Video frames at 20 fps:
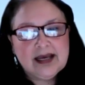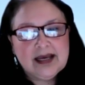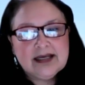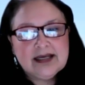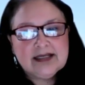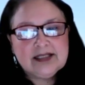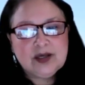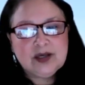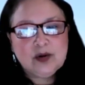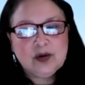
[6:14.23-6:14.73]

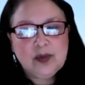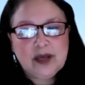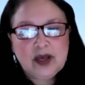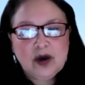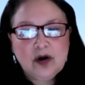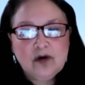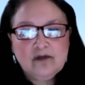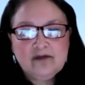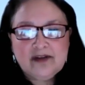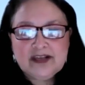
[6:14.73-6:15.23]
So we
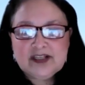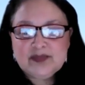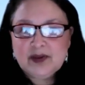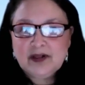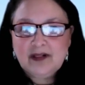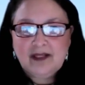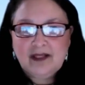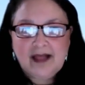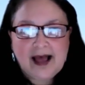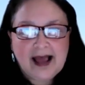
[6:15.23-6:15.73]
go
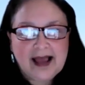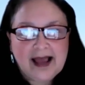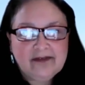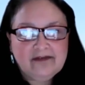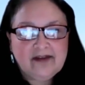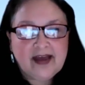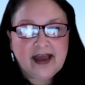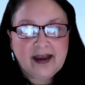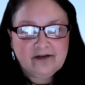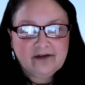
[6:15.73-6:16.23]
Facebook Live
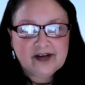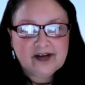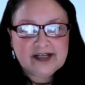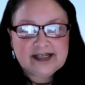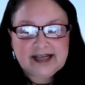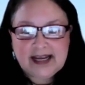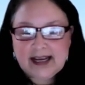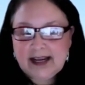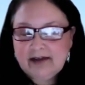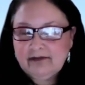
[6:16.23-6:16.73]
every
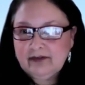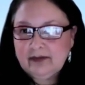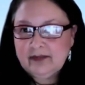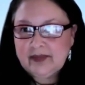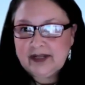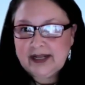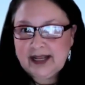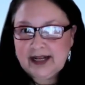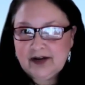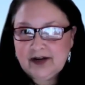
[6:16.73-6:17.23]
day from the
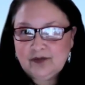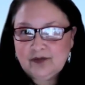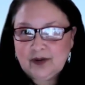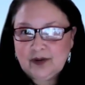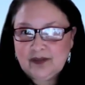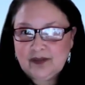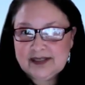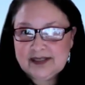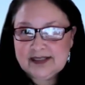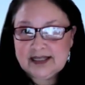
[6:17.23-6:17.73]
Native
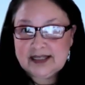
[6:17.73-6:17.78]
Wellness